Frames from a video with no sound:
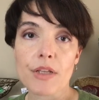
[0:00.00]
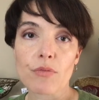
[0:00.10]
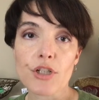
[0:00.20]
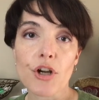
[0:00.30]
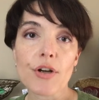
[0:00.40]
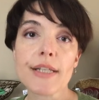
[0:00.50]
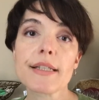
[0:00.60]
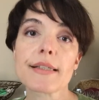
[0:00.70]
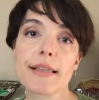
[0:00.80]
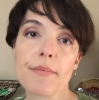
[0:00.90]
returning
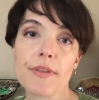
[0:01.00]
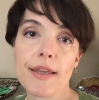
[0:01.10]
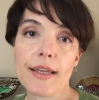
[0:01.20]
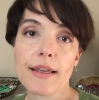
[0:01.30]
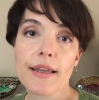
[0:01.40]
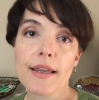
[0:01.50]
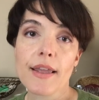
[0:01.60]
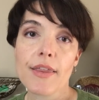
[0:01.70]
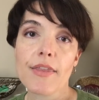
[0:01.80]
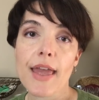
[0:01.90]
to something
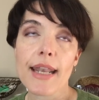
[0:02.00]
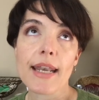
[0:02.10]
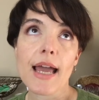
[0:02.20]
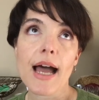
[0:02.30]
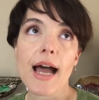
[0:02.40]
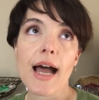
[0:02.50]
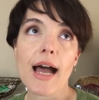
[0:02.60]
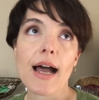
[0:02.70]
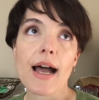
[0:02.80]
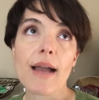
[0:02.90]
that
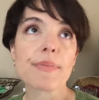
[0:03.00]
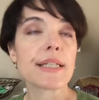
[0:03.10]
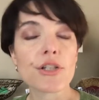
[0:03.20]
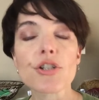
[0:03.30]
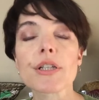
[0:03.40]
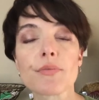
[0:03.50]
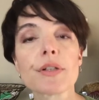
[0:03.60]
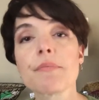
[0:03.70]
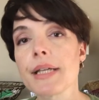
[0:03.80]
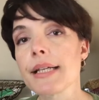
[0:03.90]
I potentially
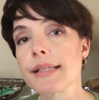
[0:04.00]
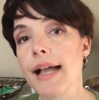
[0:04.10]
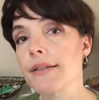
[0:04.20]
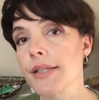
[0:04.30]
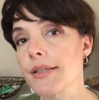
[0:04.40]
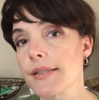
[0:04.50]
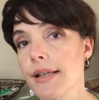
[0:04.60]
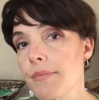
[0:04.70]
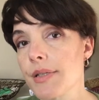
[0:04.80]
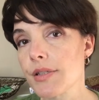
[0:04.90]
wouldn't be exactly in the
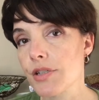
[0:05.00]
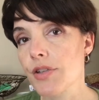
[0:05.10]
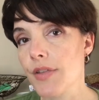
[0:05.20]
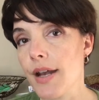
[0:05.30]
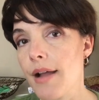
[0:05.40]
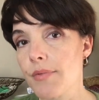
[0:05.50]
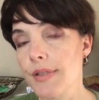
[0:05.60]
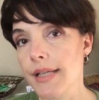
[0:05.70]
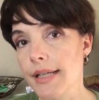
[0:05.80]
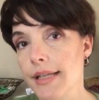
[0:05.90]
same position that I
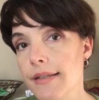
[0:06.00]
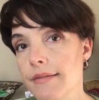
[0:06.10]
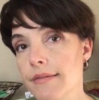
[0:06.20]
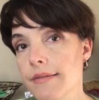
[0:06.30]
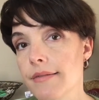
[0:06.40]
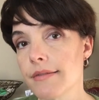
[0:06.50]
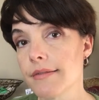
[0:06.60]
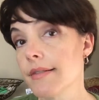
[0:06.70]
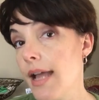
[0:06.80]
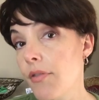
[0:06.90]
was in
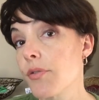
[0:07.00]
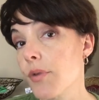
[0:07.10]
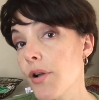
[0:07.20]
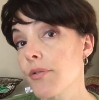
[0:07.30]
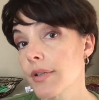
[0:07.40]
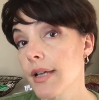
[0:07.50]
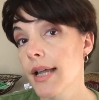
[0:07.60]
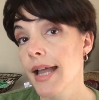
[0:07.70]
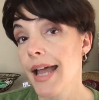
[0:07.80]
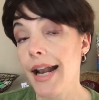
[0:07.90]
down the road.
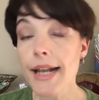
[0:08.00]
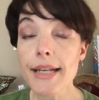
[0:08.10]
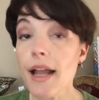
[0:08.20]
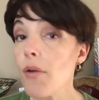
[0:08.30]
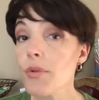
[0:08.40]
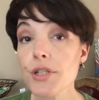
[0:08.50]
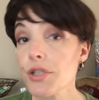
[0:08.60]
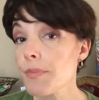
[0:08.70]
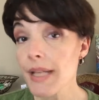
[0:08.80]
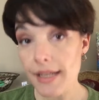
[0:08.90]
And I did not wish
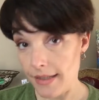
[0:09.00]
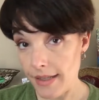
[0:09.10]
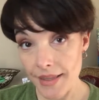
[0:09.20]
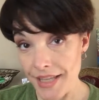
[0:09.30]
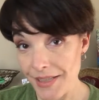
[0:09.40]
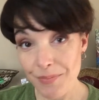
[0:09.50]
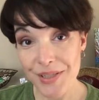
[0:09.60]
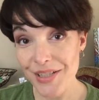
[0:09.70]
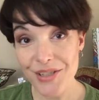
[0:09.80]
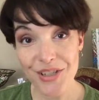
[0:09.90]
to be in this
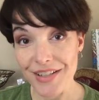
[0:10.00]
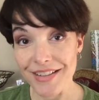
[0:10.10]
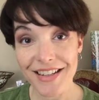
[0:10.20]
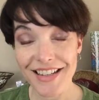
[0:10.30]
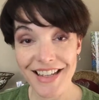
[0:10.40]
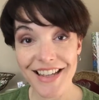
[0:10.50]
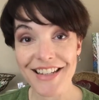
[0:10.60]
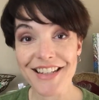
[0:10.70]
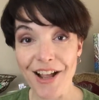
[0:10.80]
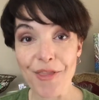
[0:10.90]
position
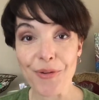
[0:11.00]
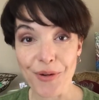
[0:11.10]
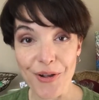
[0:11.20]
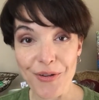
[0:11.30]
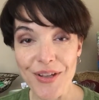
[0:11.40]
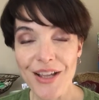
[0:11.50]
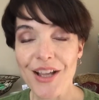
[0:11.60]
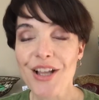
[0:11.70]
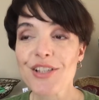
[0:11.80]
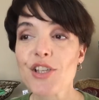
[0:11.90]
again down the road.
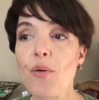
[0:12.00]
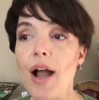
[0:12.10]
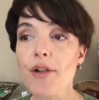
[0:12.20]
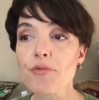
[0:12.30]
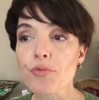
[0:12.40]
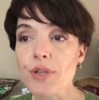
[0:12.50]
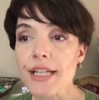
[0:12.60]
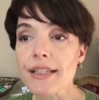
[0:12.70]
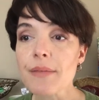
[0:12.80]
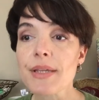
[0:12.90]
So I
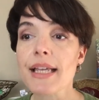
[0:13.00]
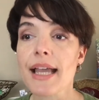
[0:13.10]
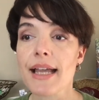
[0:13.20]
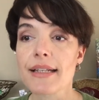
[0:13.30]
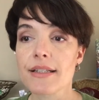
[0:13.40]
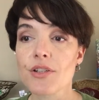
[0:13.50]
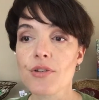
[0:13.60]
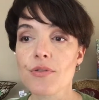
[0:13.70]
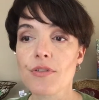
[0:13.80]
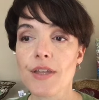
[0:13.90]
really began
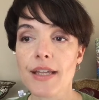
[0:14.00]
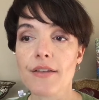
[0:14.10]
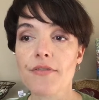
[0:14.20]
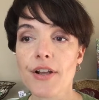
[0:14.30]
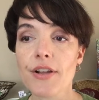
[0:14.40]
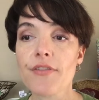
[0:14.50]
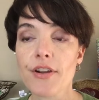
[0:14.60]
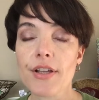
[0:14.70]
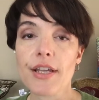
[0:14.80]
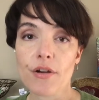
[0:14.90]
to think very,
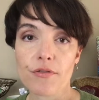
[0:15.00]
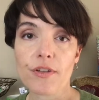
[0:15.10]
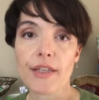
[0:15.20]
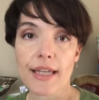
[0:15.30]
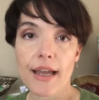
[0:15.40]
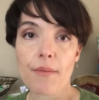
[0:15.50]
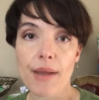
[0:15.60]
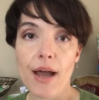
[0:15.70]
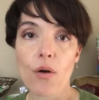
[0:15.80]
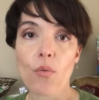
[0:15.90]
very carefully
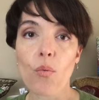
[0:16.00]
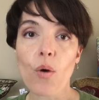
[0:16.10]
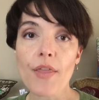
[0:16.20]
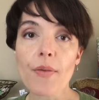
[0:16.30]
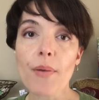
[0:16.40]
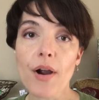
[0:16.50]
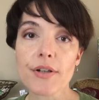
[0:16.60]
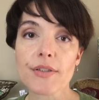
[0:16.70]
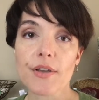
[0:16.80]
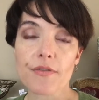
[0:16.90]
about what the
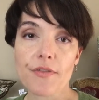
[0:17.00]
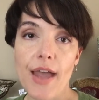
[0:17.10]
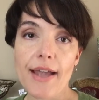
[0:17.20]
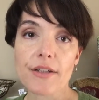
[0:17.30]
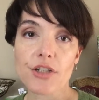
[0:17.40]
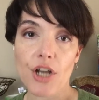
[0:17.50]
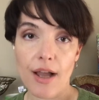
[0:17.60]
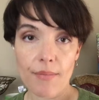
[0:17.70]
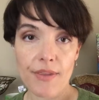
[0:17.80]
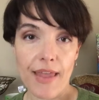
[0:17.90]
parts of that
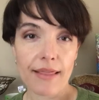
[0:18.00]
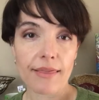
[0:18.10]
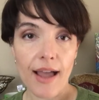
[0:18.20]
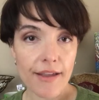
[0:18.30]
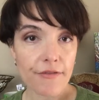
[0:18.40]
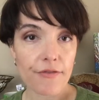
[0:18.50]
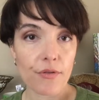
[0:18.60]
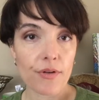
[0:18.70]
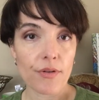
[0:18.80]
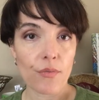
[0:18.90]
job and that life
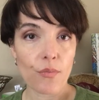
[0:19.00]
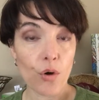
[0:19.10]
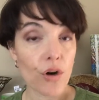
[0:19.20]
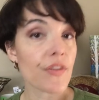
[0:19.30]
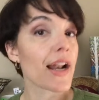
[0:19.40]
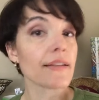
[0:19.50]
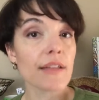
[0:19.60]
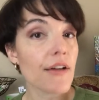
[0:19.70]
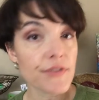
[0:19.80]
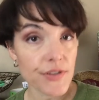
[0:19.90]
were that I
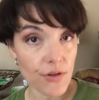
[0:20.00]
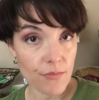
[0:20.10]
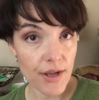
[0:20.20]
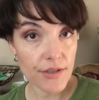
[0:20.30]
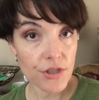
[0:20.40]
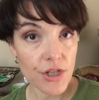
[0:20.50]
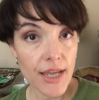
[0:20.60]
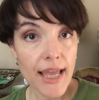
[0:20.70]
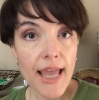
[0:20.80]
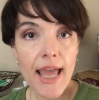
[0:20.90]
loved so much,
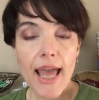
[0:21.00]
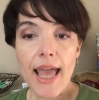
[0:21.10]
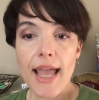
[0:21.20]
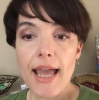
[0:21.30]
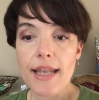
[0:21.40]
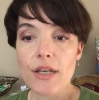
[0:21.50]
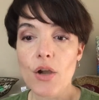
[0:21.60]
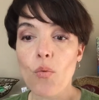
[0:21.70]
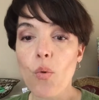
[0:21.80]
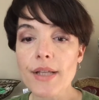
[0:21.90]
and
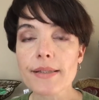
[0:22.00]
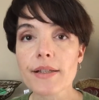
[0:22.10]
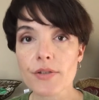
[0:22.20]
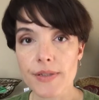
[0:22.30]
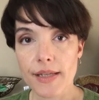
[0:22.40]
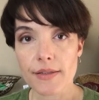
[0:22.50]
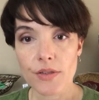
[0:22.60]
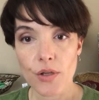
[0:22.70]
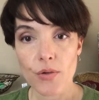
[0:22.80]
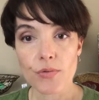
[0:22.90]
what skill sets
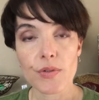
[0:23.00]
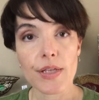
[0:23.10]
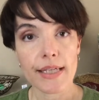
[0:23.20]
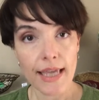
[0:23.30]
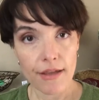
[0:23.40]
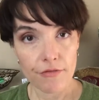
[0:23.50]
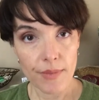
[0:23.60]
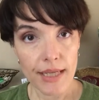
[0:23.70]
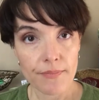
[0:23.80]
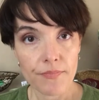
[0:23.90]
those gave
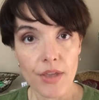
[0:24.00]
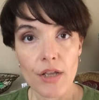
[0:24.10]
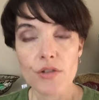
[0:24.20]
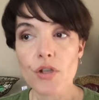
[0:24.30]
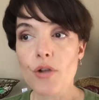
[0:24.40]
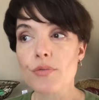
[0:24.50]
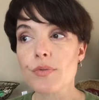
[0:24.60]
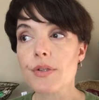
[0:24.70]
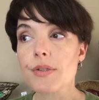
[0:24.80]
me. So